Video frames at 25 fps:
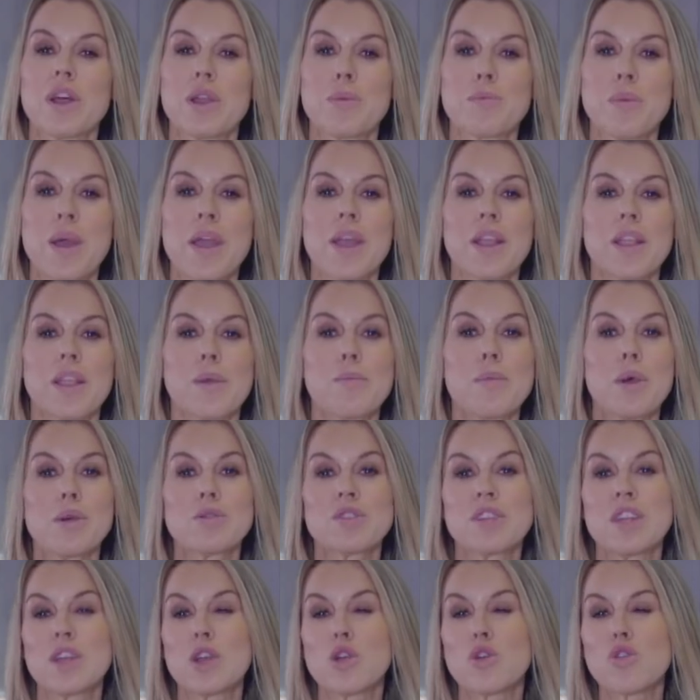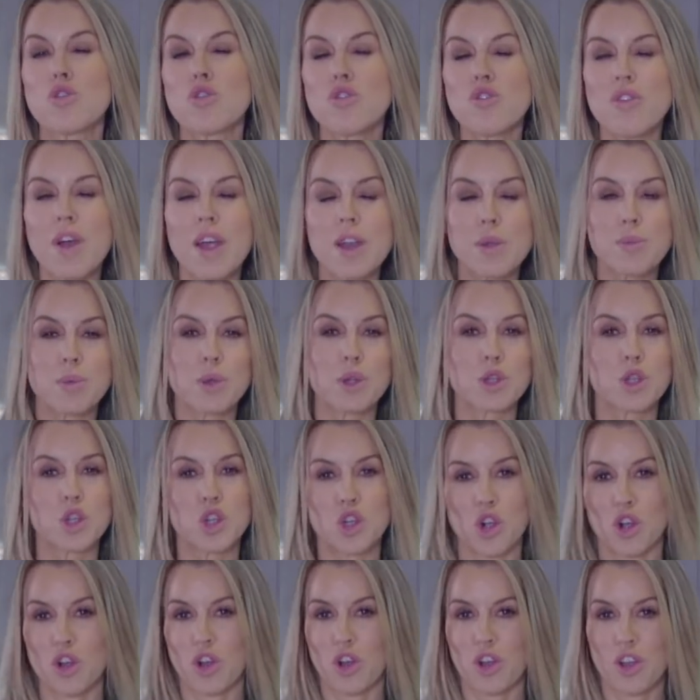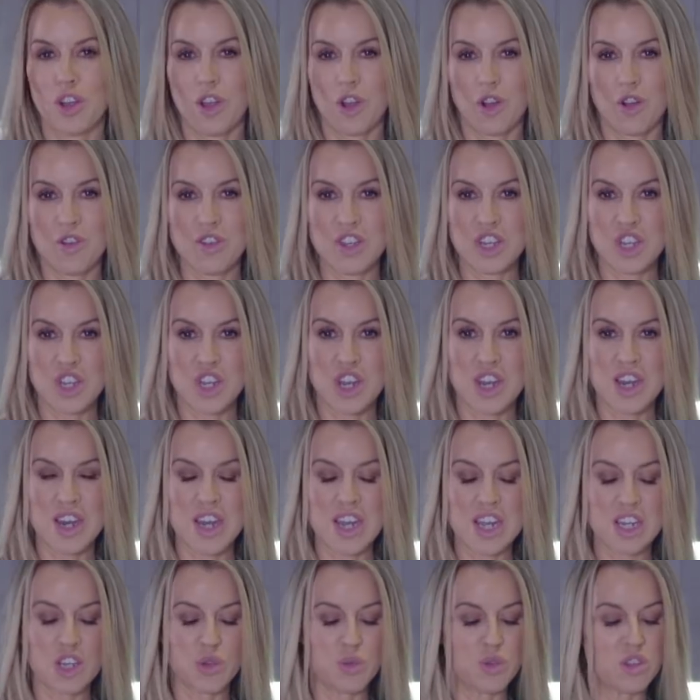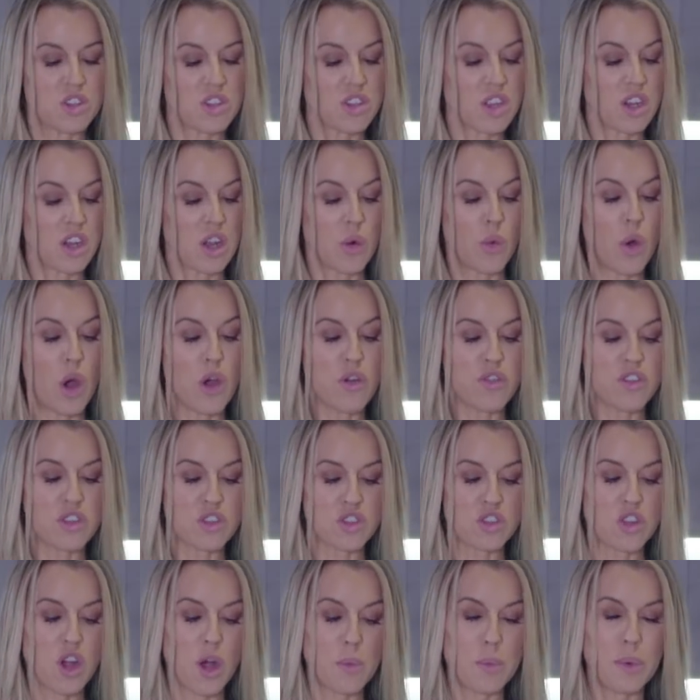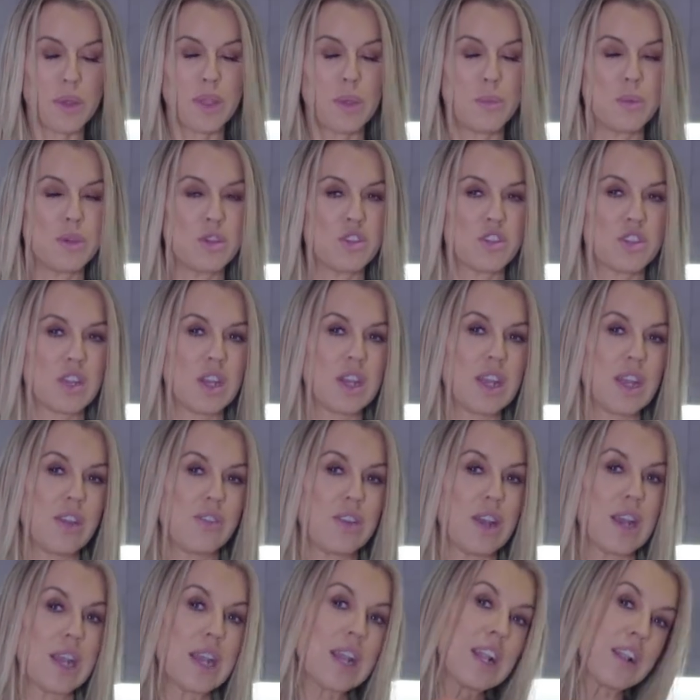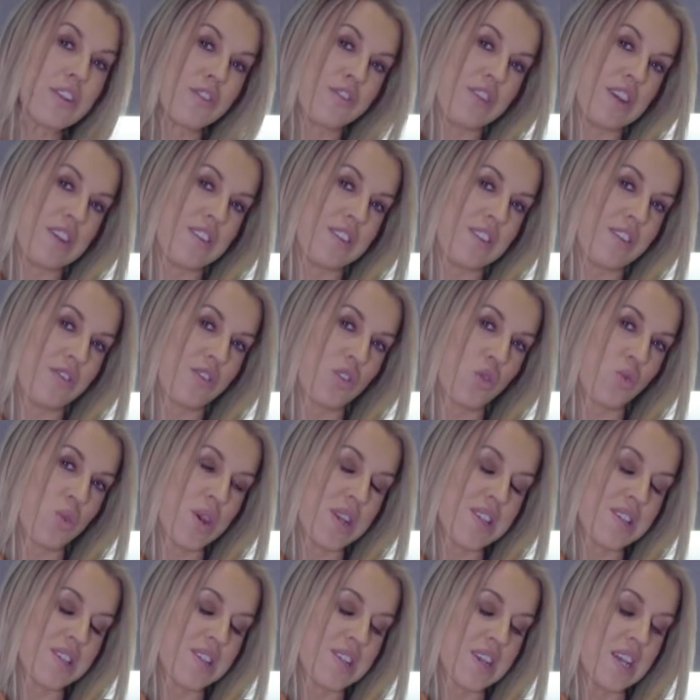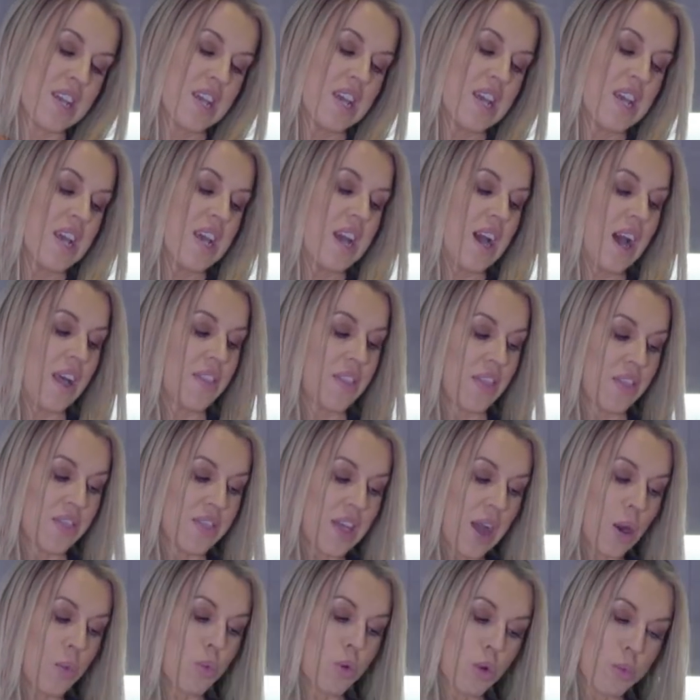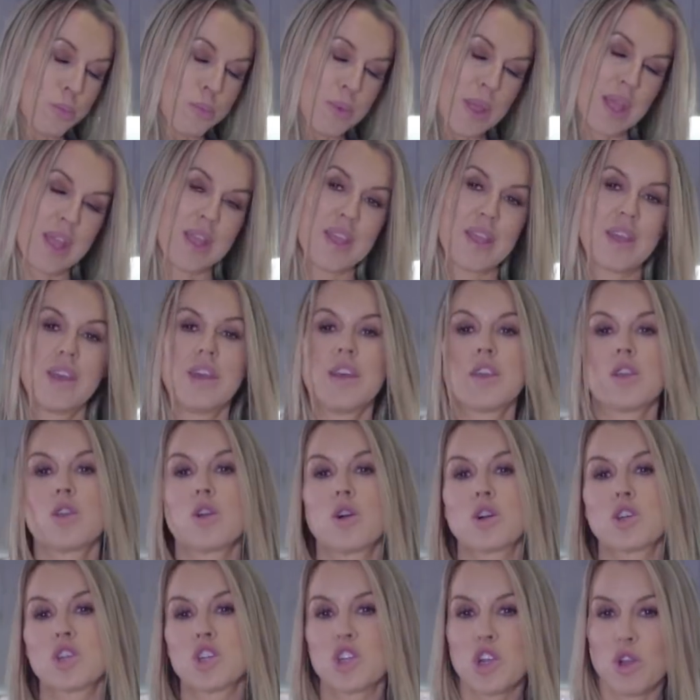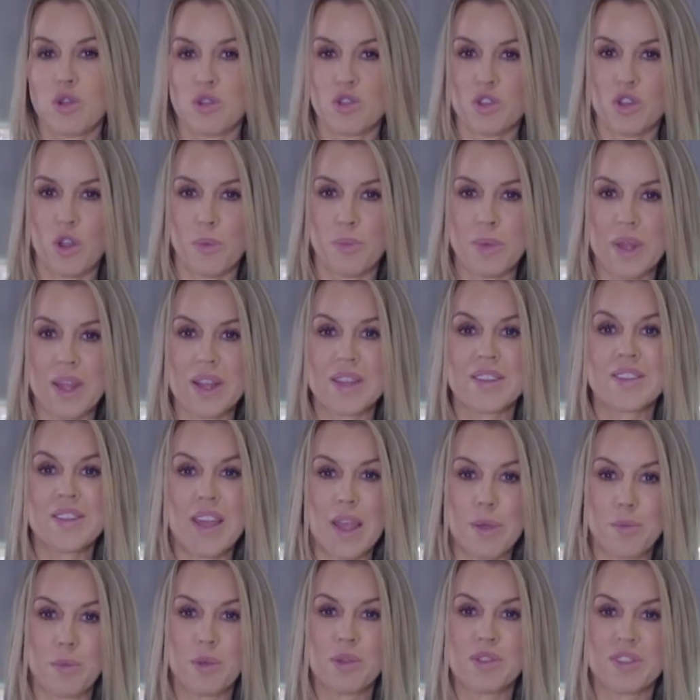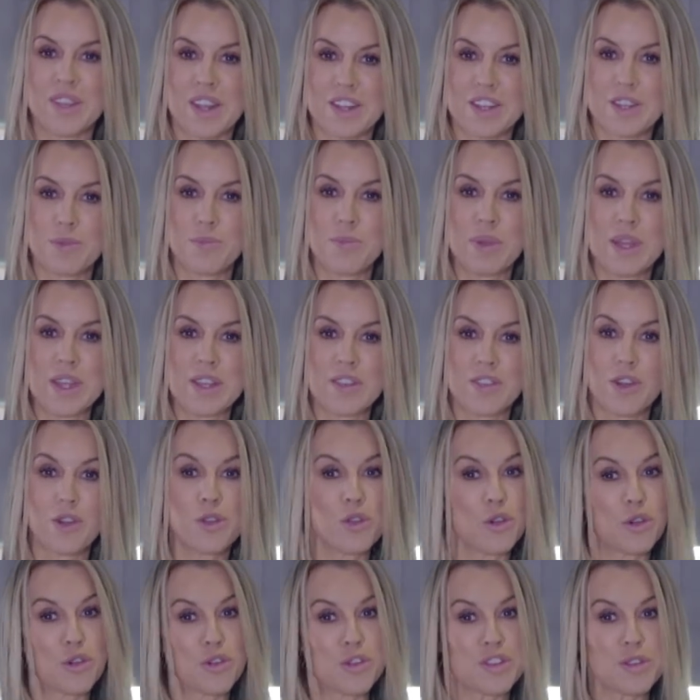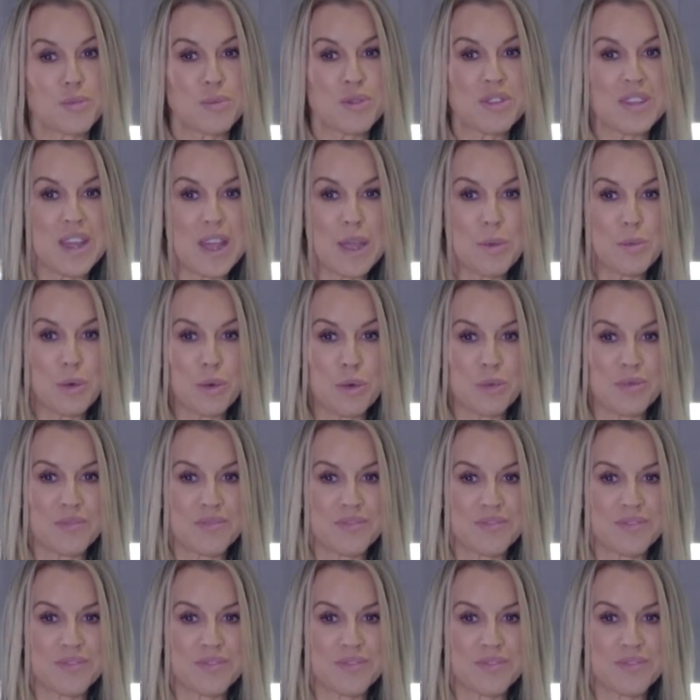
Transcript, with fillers: going to make the most incredible chocolate orange ganache, which is going to go over the top, and then we're just going to give it a little festive twist, and then that will be your show-stopping table centerpiece on your Christmas table.